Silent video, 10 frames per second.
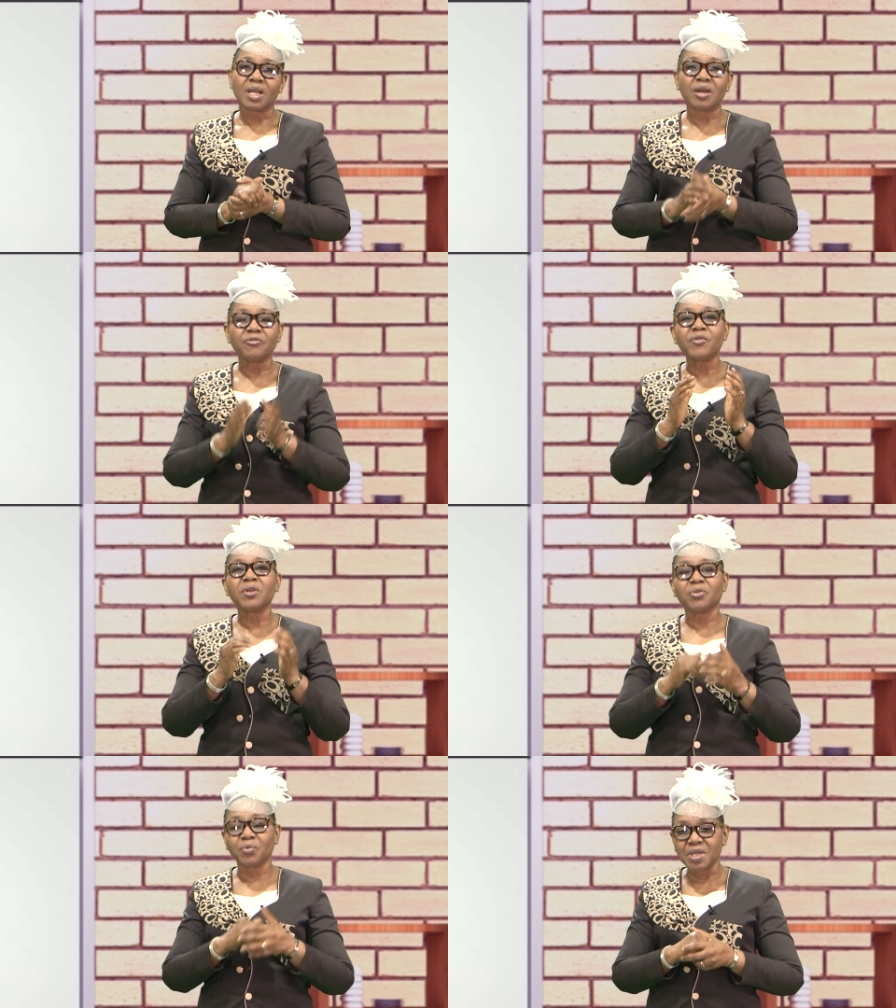The
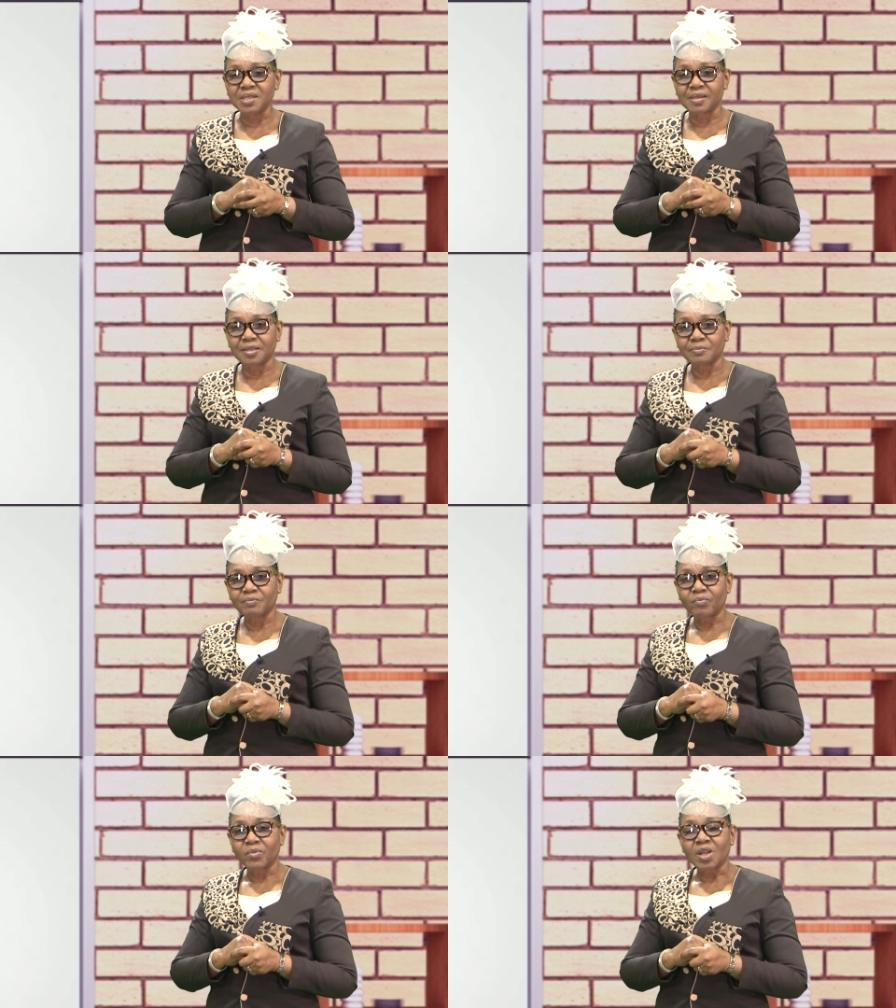fourth reason
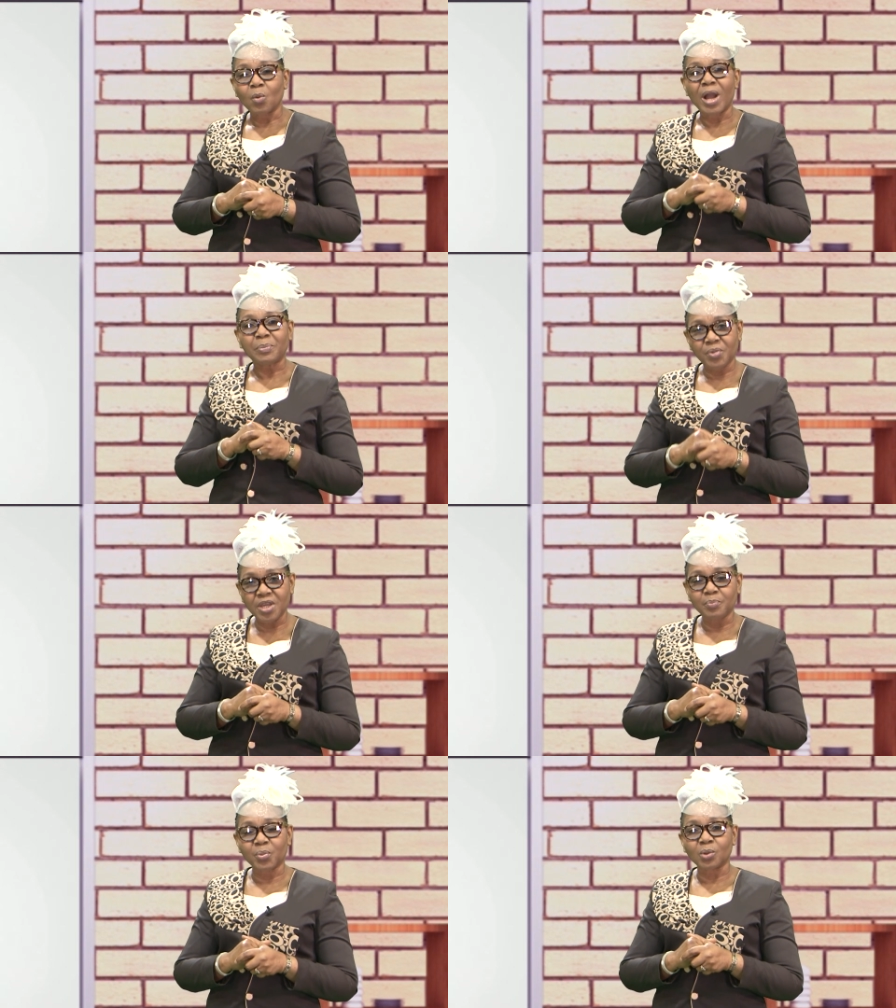why
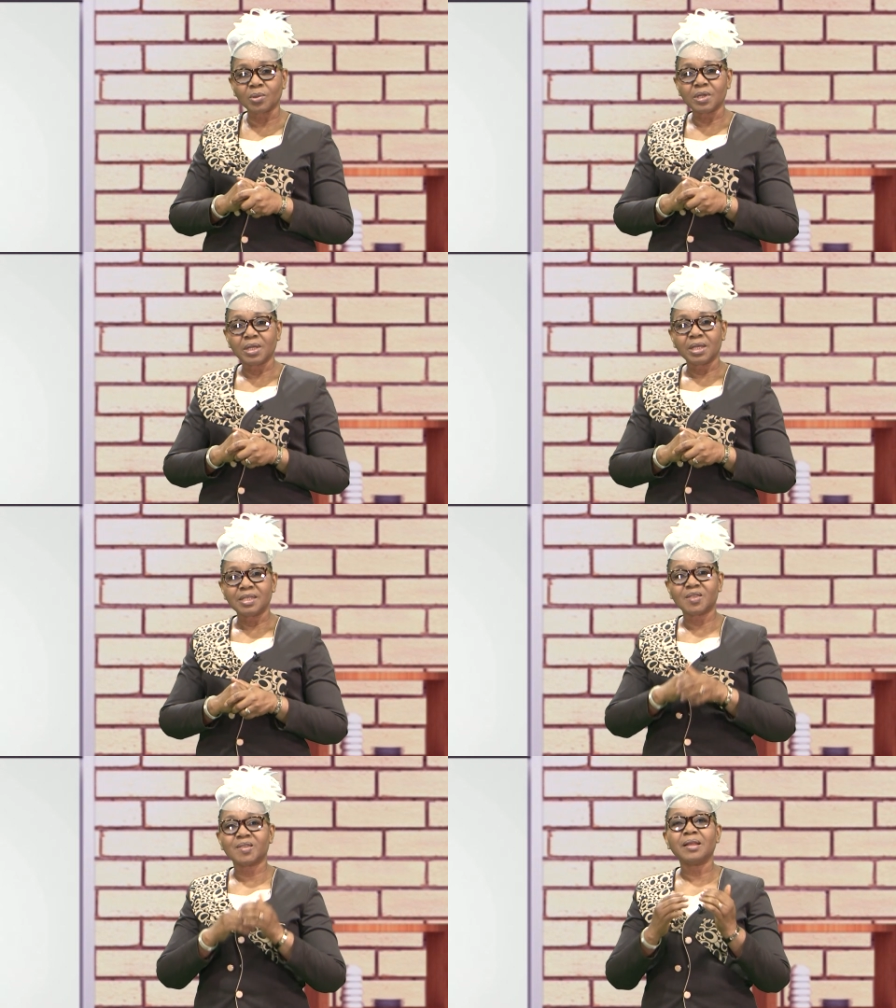people
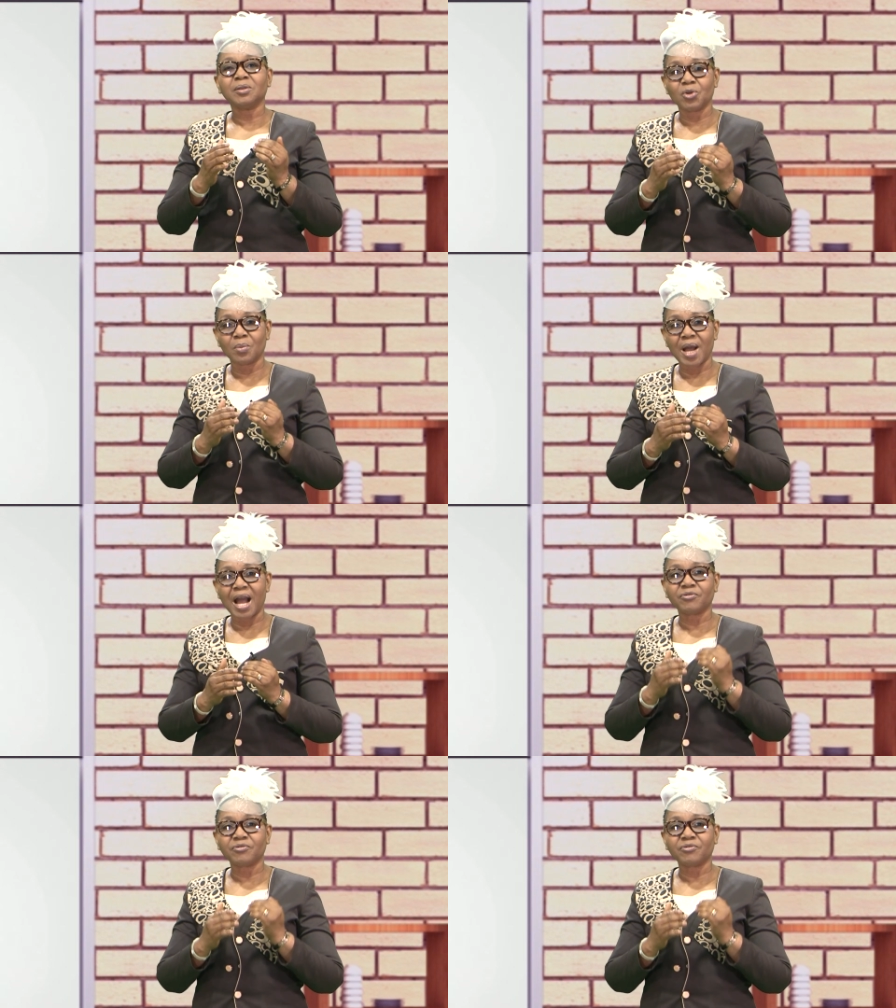seldom are